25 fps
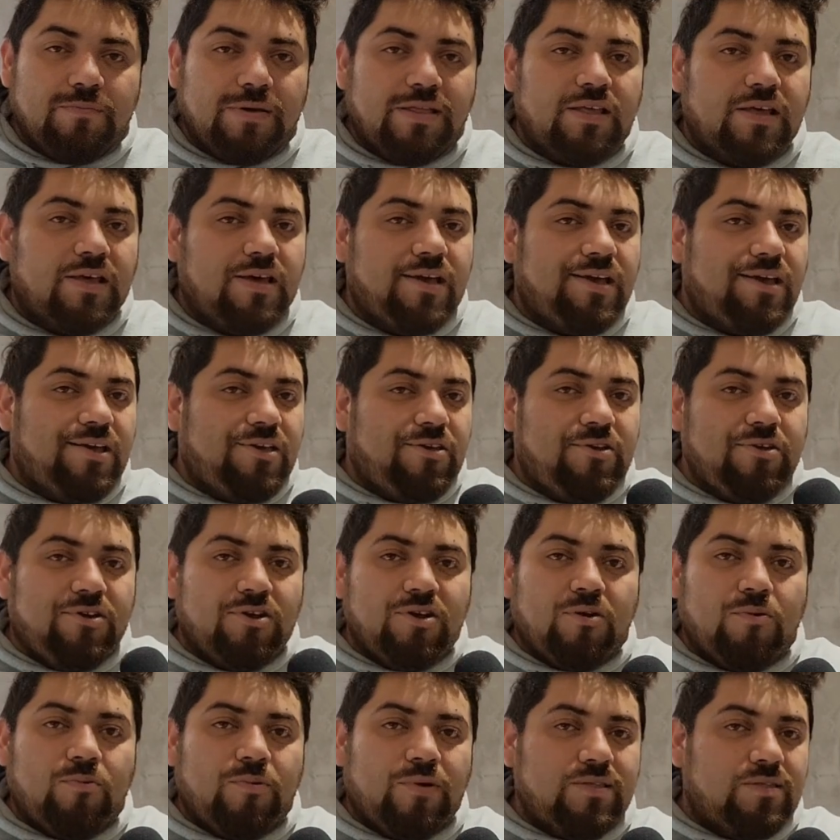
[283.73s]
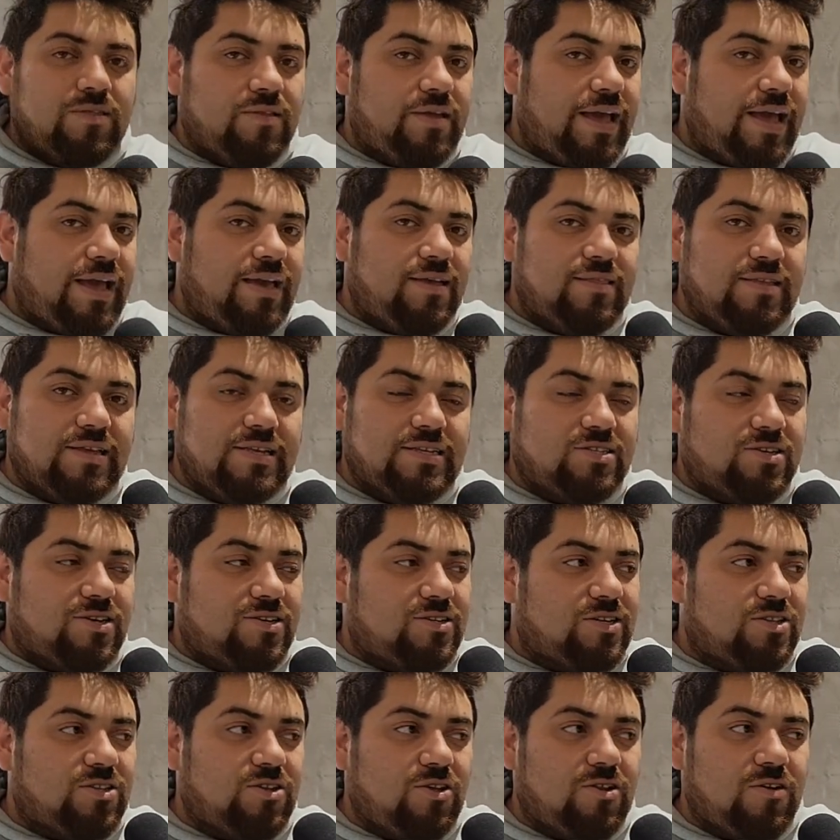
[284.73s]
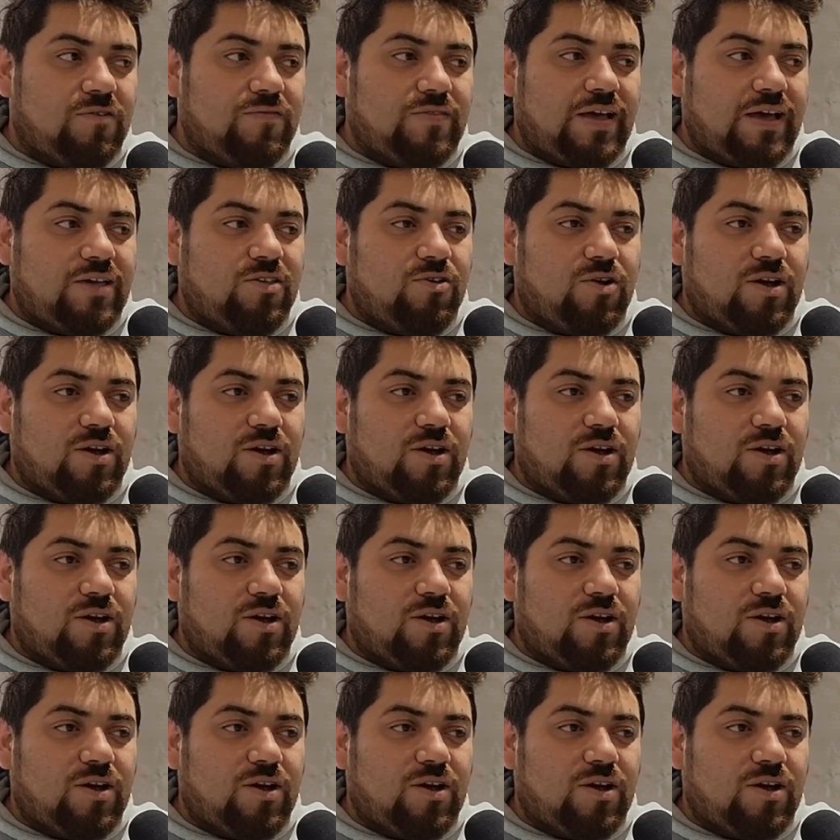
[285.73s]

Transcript: But you know, when A-listers and all of that,